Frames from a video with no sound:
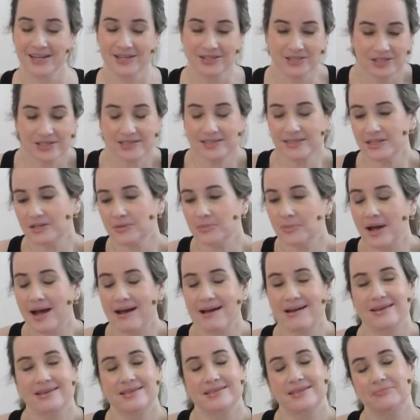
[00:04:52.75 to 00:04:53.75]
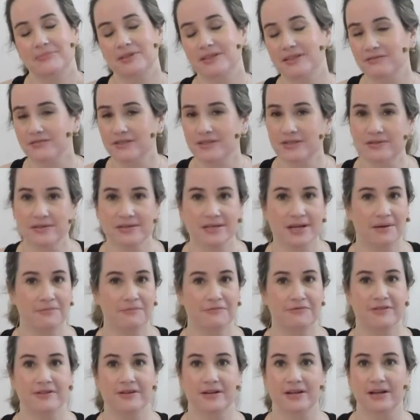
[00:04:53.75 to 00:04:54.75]
Just nearby, something that feels
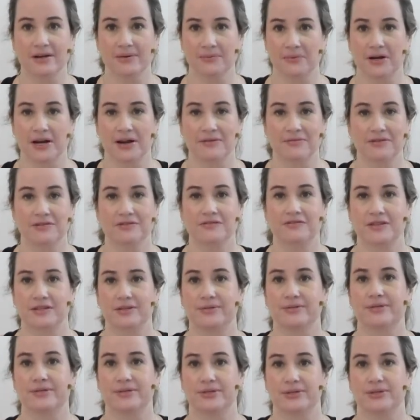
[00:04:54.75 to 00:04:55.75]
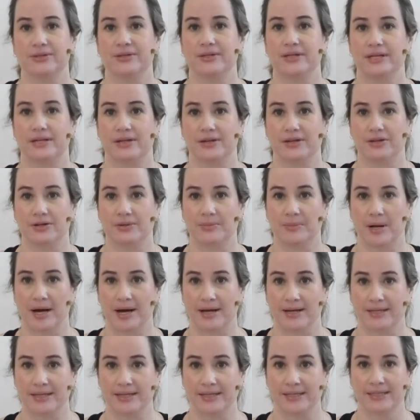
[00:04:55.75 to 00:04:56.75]
comforting, whatever feels good in your
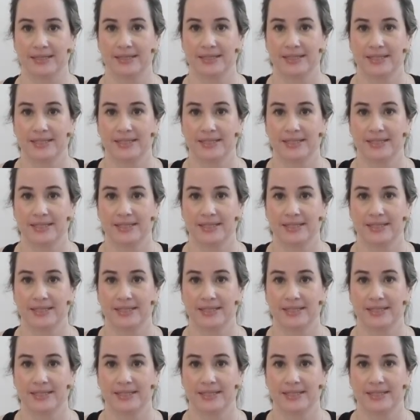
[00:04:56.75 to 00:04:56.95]
body.